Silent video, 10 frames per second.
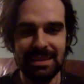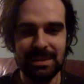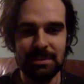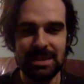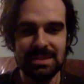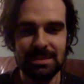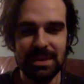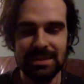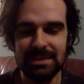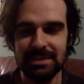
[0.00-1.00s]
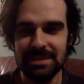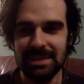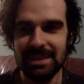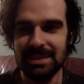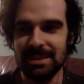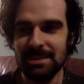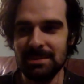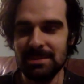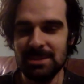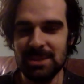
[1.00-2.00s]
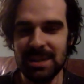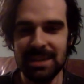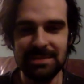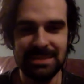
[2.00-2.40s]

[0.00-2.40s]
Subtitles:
Otherwise, I might have, I don't know, shaved.